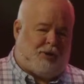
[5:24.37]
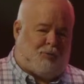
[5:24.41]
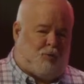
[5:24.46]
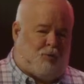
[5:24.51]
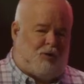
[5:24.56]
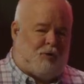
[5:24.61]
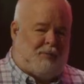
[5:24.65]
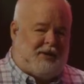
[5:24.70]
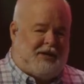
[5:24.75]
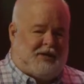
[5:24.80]

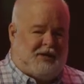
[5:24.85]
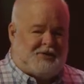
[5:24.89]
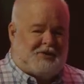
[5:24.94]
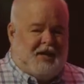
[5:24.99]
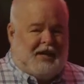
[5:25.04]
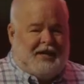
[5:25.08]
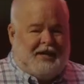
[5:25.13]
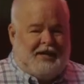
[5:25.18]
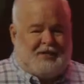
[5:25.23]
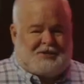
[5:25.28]
word because
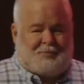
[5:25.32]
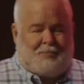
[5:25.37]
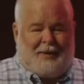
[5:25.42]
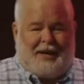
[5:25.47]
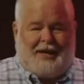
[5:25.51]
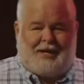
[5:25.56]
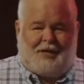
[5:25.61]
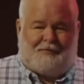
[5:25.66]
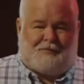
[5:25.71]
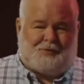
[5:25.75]
it's
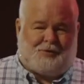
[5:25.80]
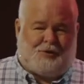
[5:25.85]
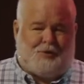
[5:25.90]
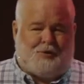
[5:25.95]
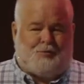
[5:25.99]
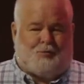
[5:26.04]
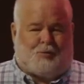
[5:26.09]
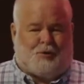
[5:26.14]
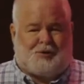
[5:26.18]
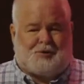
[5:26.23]
made of
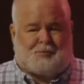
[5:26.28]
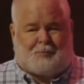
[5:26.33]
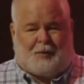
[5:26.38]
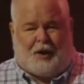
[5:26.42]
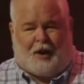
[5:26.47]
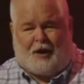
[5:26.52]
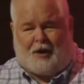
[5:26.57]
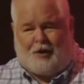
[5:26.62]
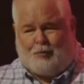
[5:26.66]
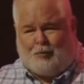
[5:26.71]
two words,
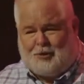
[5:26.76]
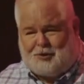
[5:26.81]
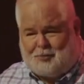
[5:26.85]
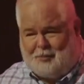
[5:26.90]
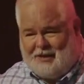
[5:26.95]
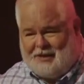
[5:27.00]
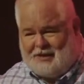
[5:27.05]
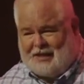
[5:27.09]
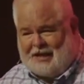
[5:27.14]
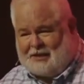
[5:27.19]
para, which
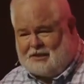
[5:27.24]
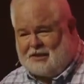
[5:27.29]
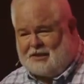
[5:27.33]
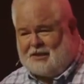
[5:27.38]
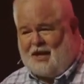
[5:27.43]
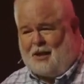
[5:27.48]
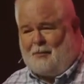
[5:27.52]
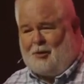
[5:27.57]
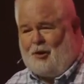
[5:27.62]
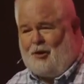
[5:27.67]
means like to
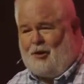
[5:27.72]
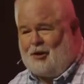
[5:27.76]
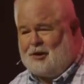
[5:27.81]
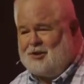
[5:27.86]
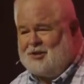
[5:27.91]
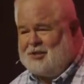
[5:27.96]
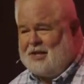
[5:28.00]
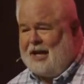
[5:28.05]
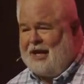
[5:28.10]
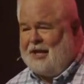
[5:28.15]
come
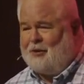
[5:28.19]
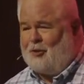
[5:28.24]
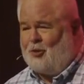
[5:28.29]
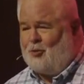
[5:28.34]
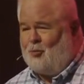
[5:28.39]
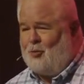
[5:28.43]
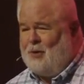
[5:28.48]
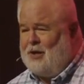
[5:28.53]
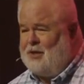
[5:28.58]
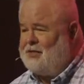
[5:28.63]
alongside
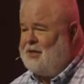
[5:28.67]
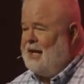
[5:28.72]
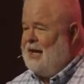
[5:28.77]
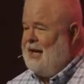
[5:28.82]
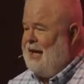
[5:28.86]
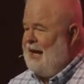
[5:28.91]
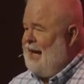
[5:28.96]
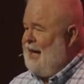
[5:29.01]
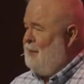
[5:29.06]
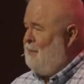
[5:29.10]
or with,
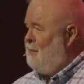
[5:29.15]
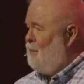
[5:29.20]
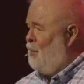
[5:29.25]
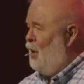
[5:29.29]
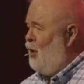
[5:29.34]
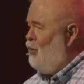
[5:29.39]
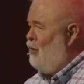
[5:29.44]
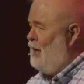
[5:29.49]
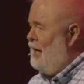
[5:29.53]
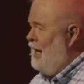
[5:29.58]
and
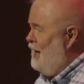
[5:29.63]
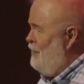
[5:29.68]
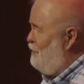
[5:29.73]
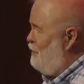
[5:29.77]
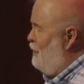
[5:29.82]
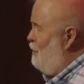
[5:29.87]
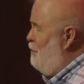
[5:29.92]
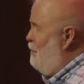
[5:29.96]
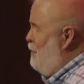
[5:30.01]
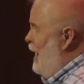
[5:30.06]
bole
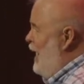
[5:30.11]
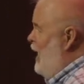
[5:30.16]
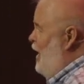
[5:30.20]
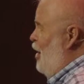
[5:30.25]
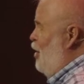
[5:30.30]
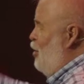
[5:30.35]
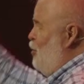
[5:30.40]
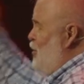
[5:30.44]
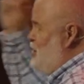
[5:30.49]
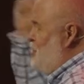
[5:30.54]
from
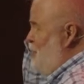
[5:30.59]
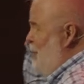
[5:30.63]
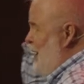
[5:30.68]
balo, which